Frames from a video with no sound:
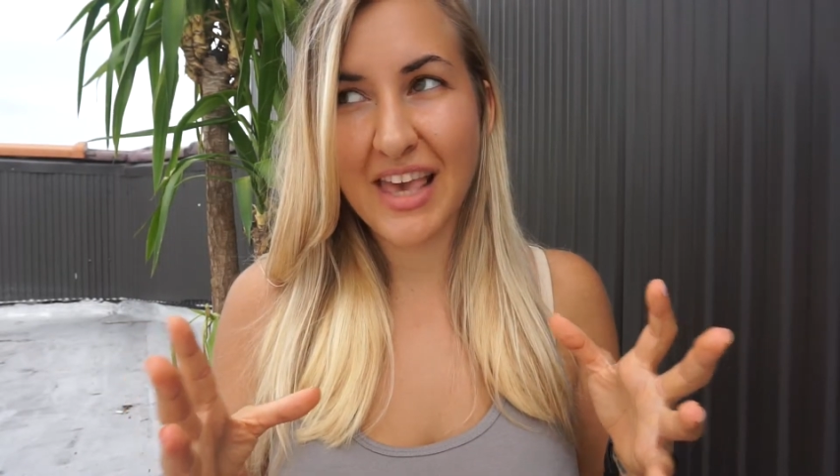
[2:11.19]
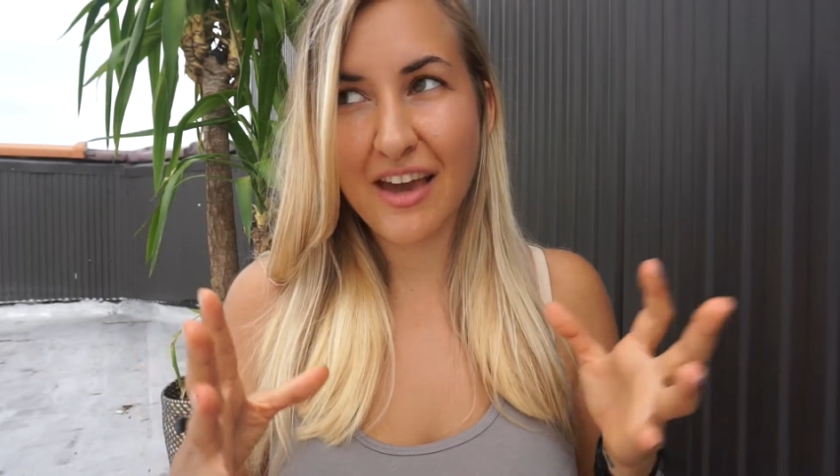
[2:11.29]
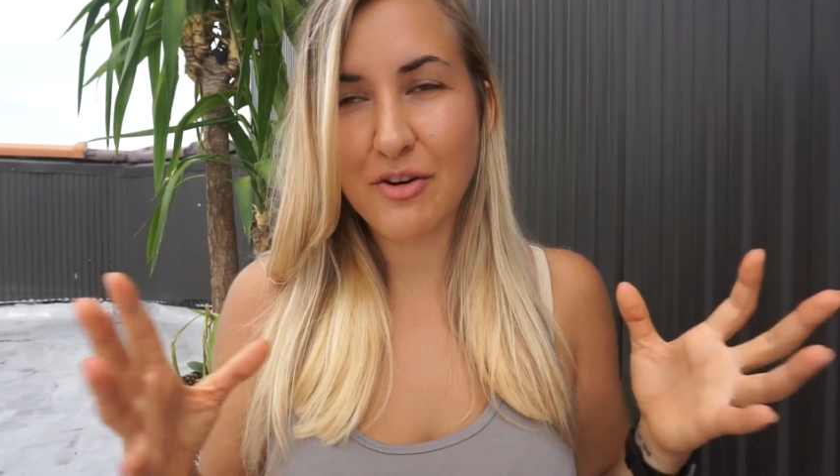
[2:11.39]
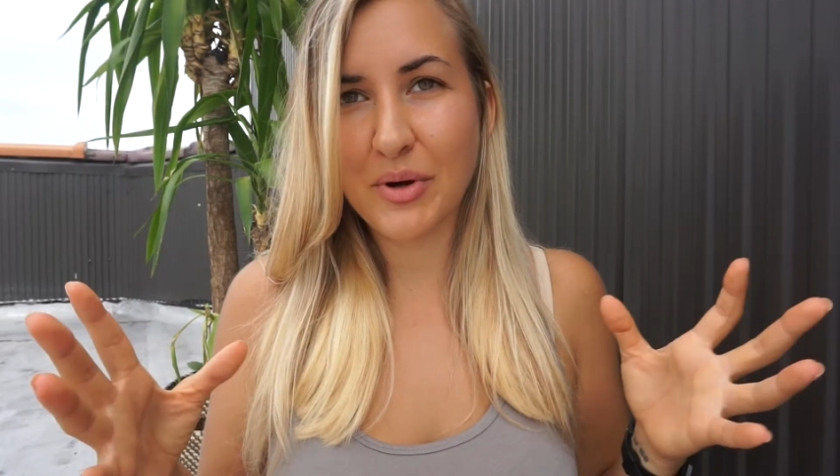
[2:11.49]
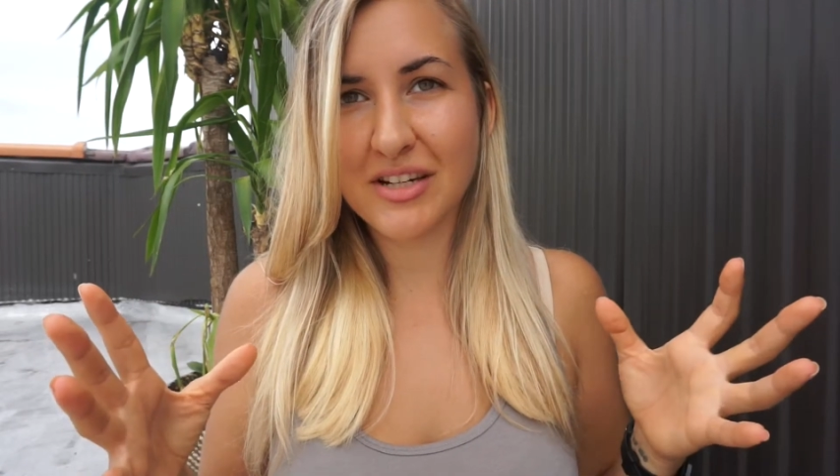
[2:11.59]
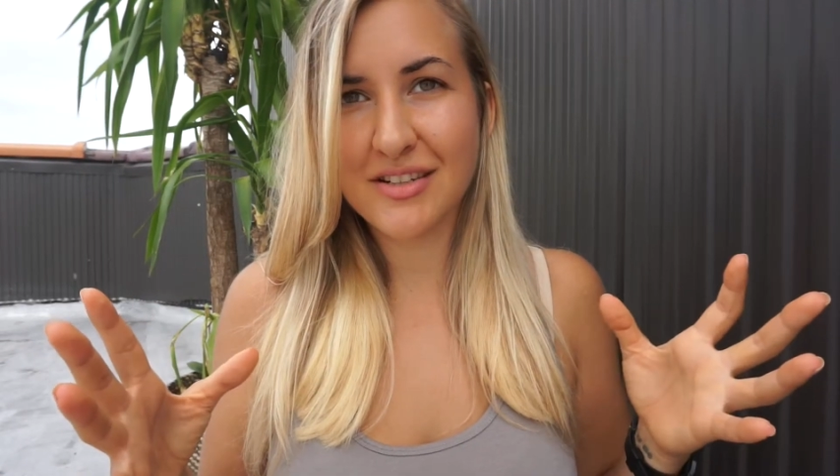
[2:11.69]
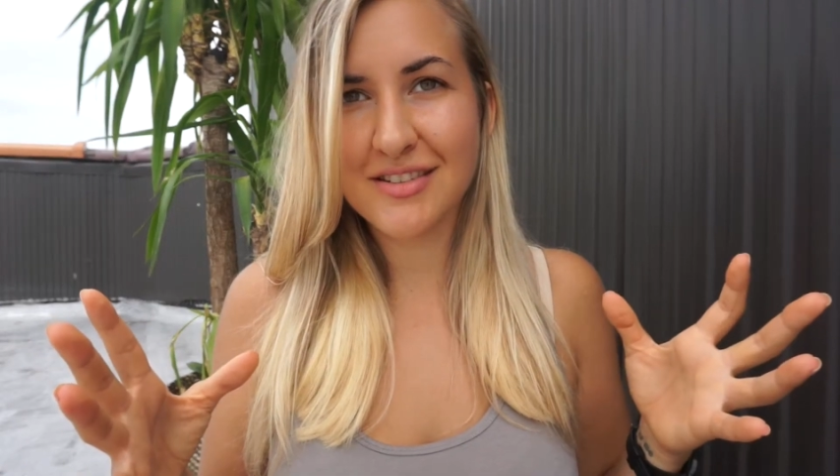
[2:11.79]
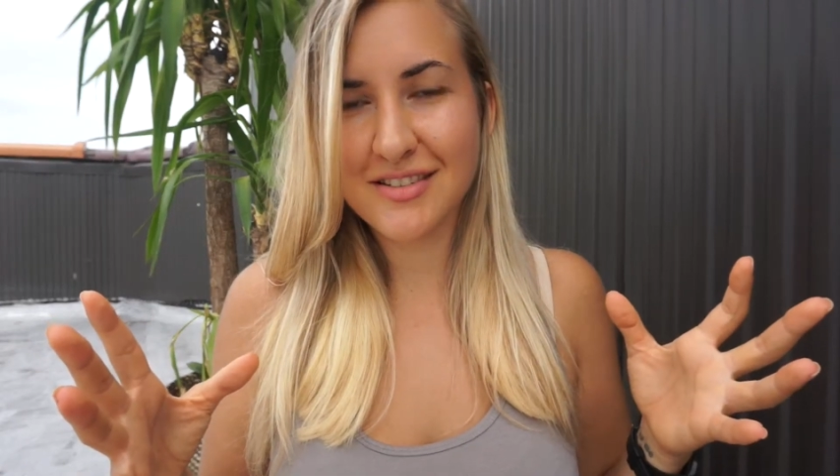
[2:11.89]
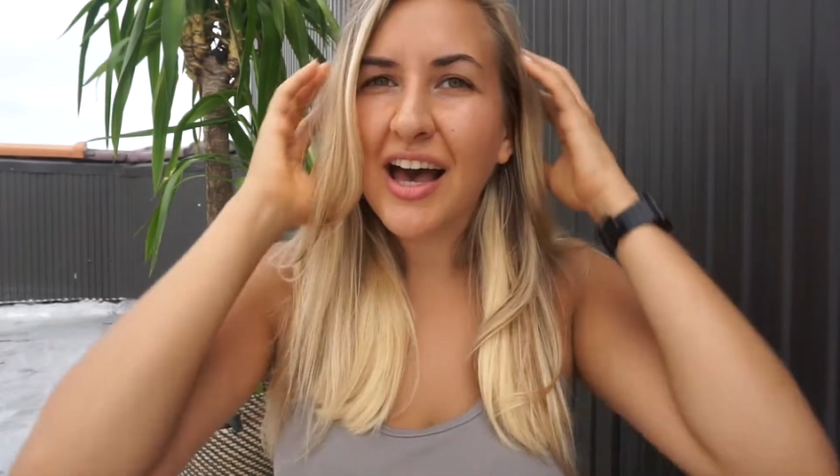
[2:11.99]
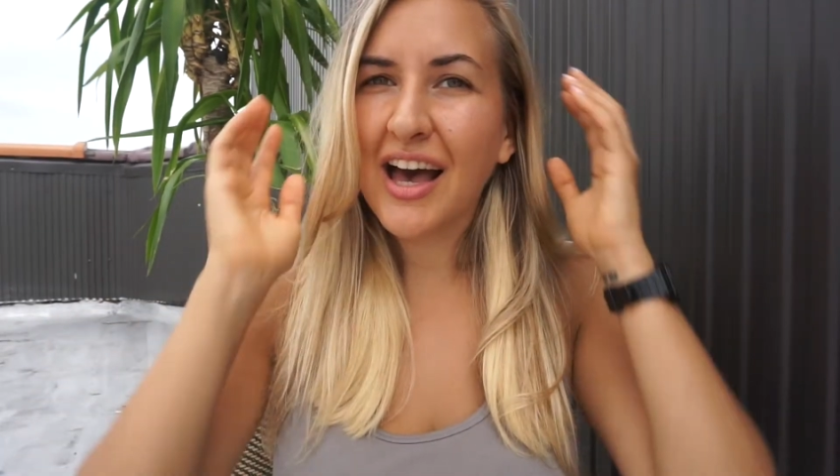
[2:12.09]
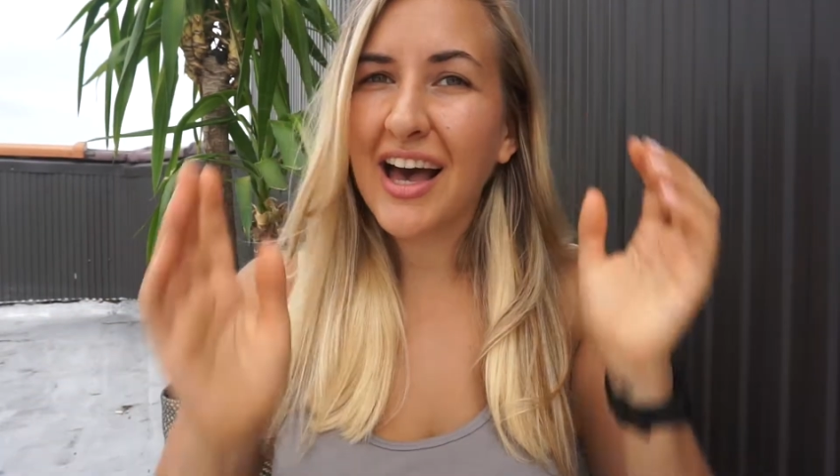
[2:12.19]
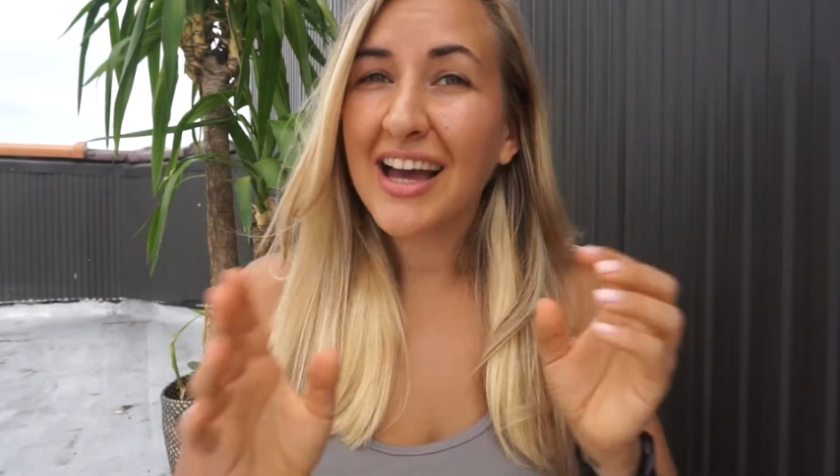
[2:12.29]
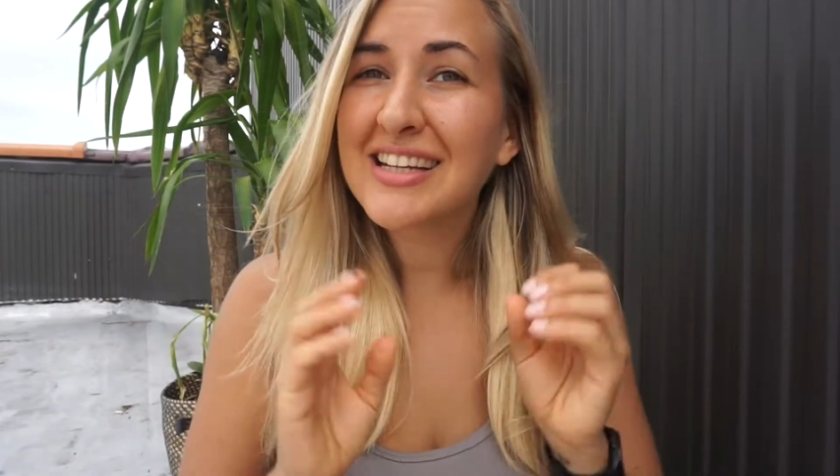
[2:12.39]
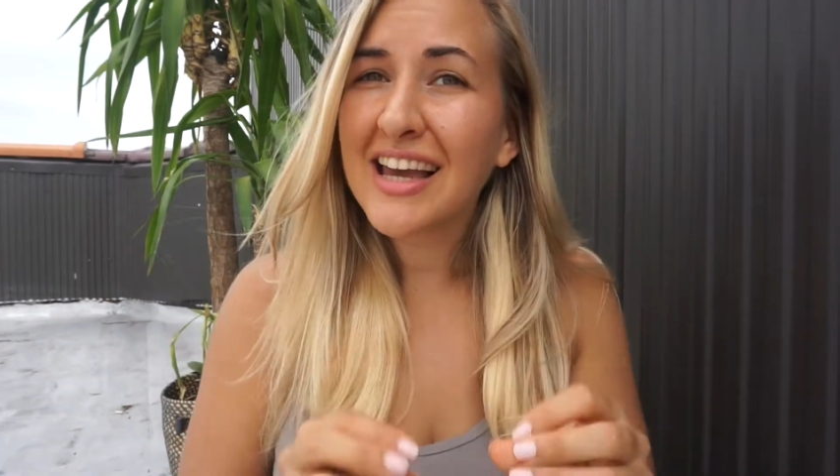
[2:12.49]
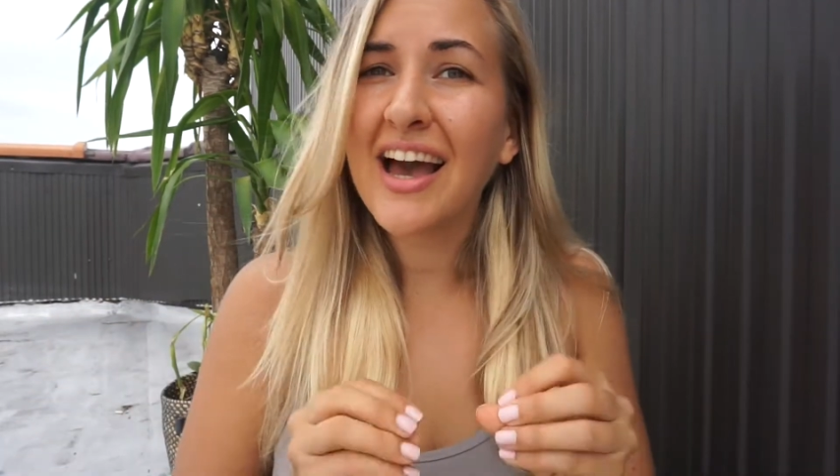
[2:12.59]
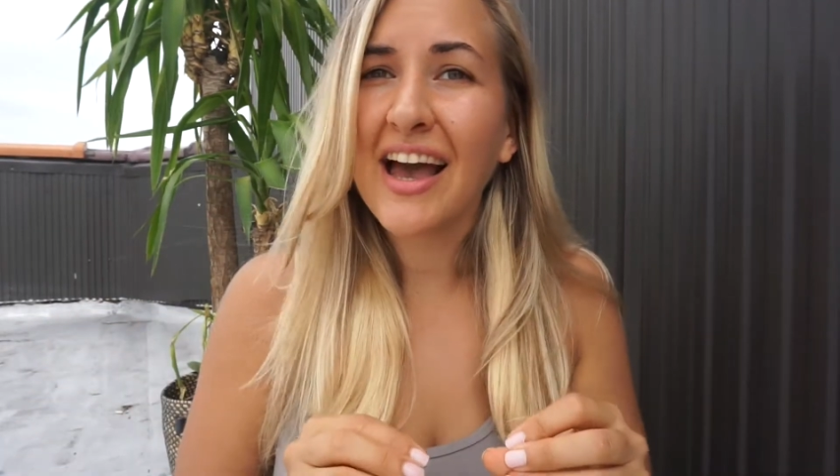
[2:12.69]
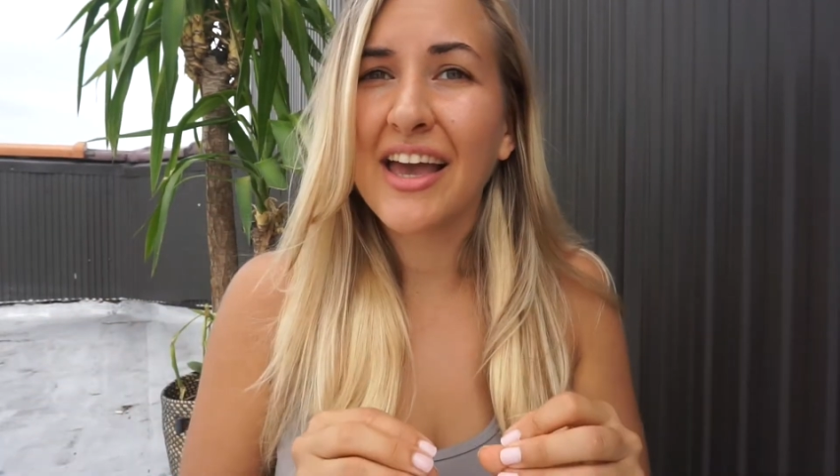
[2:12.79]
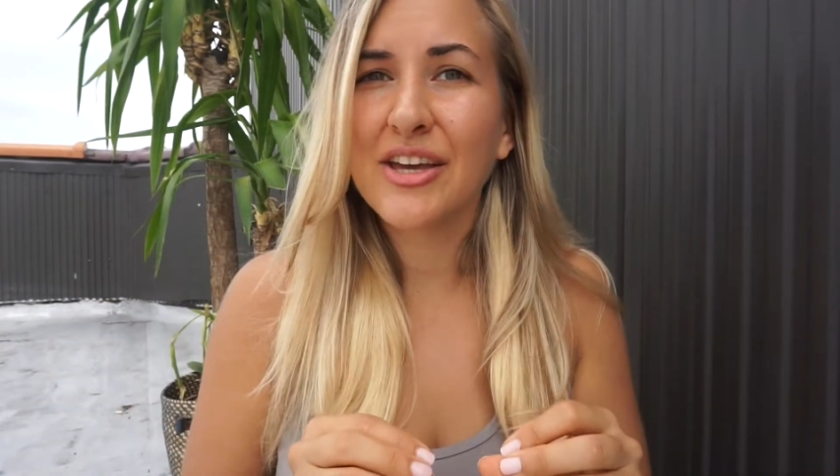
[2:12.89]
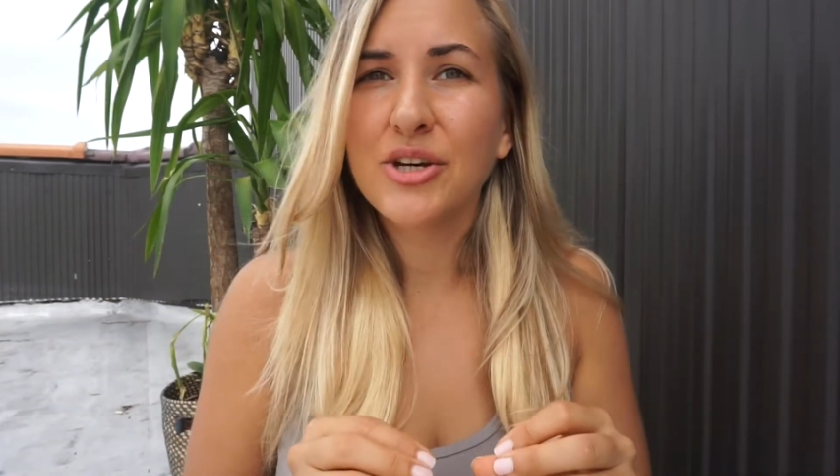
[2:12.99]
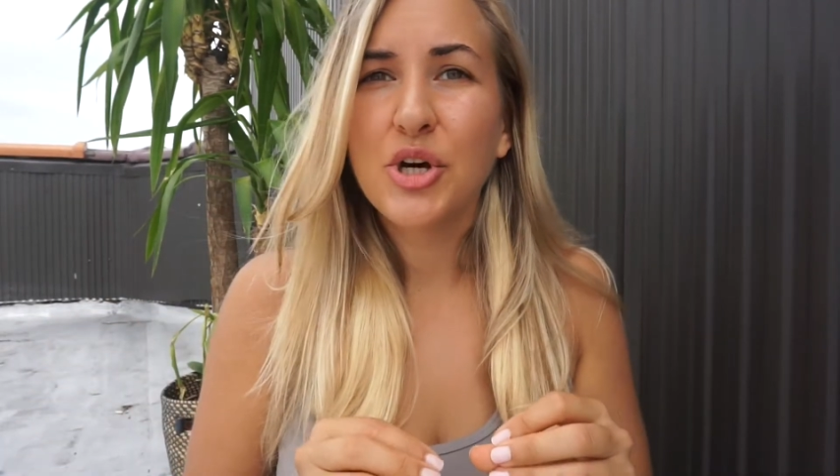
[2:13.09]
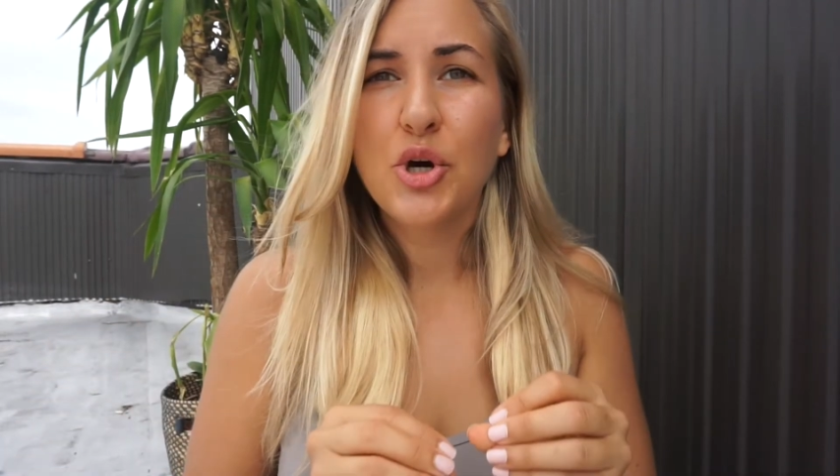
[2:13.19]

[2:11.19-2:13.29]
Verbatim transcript: Everyone. A hot guy